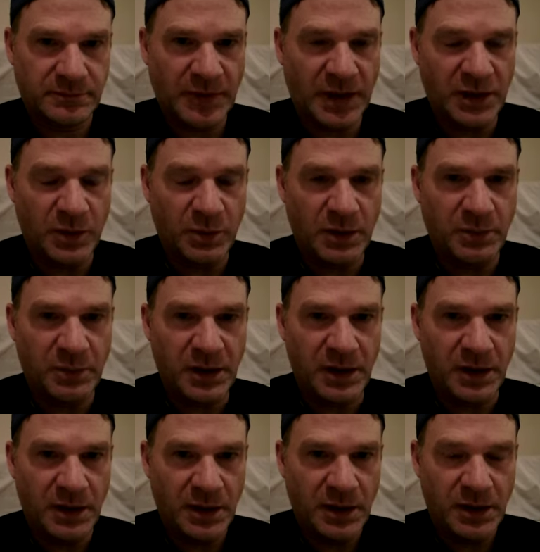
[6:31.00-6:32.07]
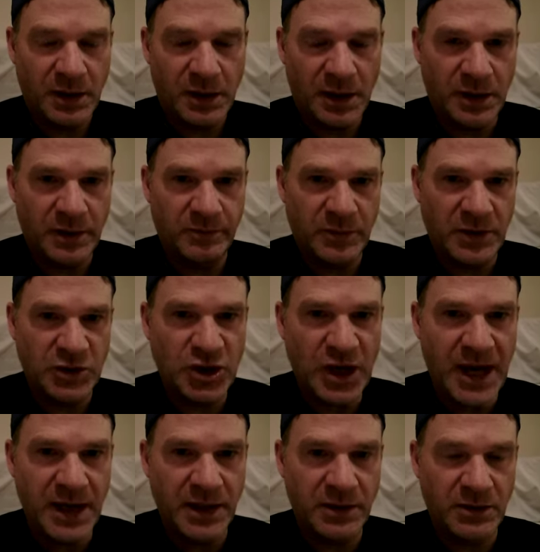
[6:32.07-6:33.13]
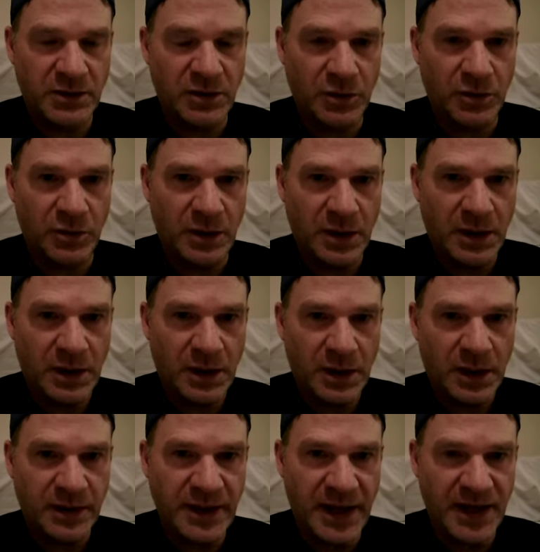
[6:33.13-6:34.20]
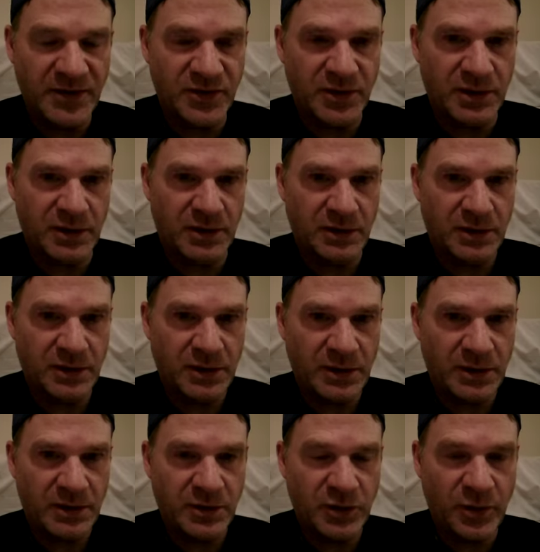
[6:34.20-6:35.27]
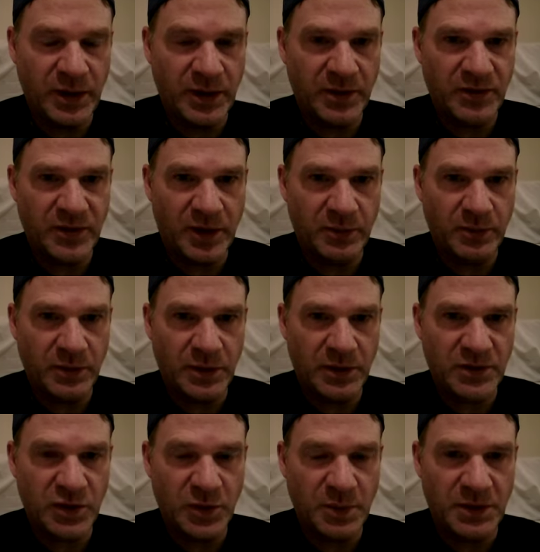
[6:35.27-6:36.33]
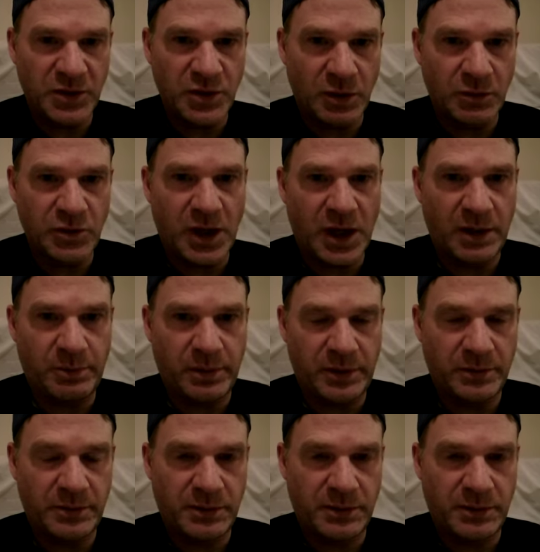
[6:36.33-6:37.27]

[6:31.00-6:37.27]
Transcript: I don't want to be chained to a desk doing some stupid Joe job.